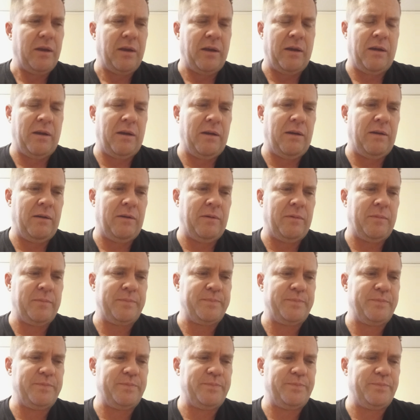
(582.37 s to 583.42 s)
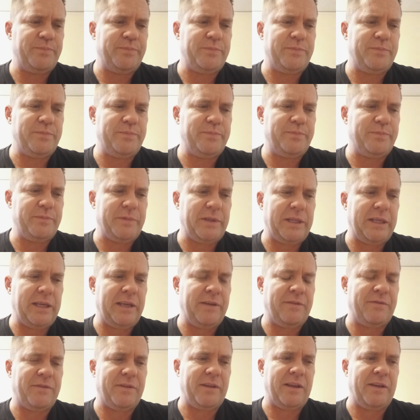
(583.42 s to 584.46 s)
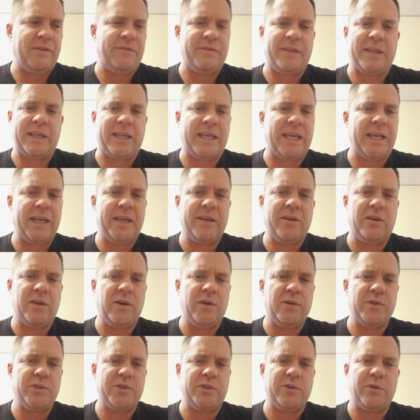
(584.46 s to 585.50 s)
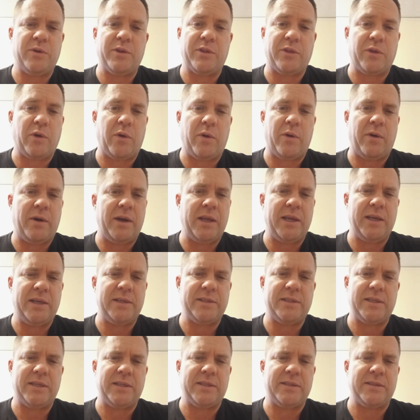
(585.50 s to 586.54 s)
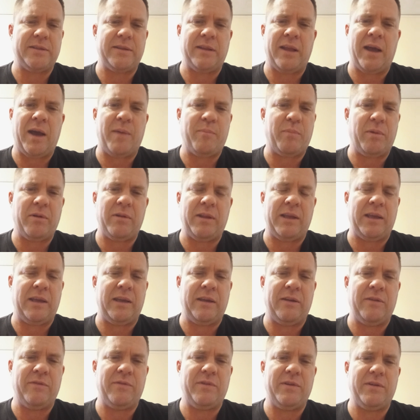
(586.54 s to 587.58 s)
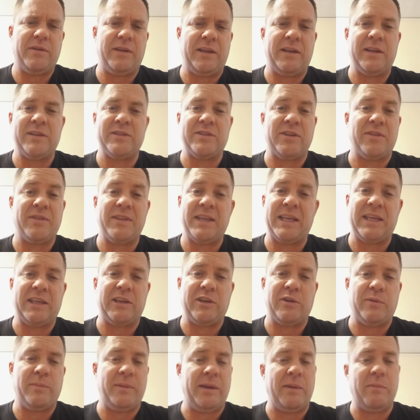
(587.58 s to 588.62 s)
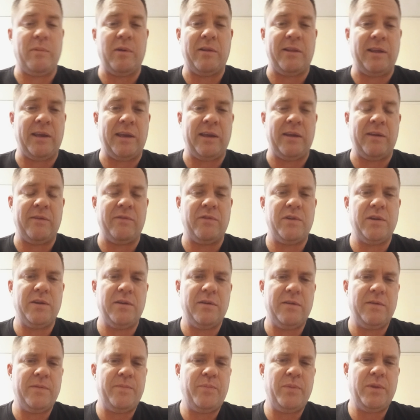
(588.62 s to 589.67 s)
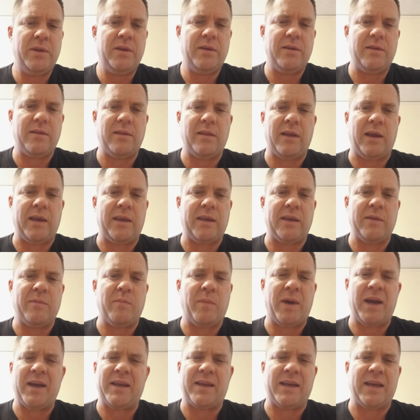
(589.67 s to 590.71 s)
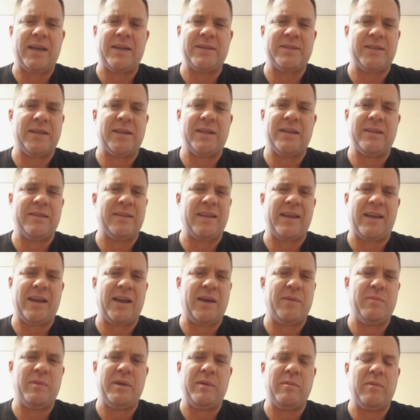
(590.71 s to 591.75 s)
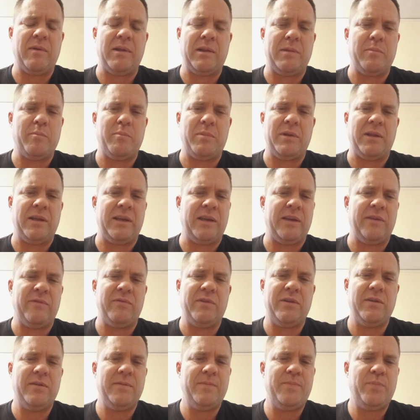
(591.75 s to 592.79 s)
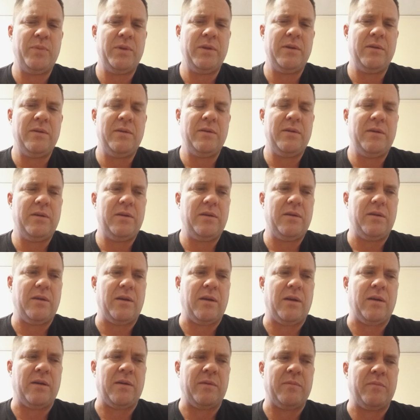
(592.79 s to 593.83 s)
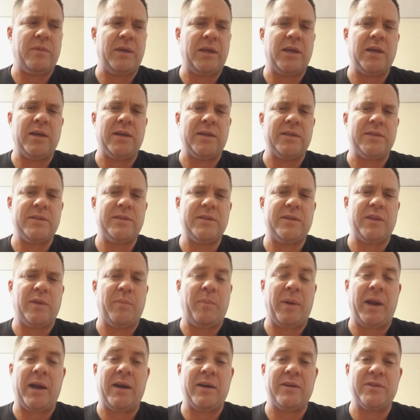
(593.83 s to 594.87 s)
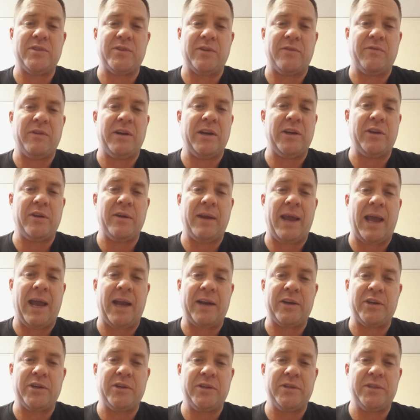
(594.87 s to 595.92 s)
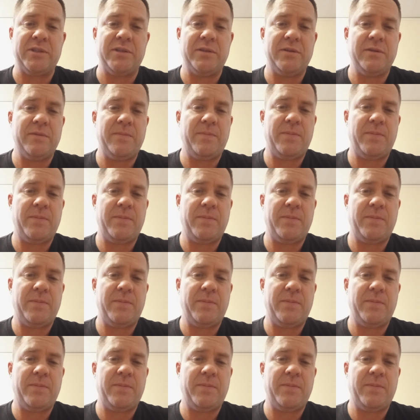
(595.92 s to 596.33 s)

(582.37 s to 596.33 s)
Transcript: Um, if if the kid goes to authorities, he's not believed. He doesn't think he'll be believed. Like in my case, I didn't think I'd be believed um, because the parents are very good actors.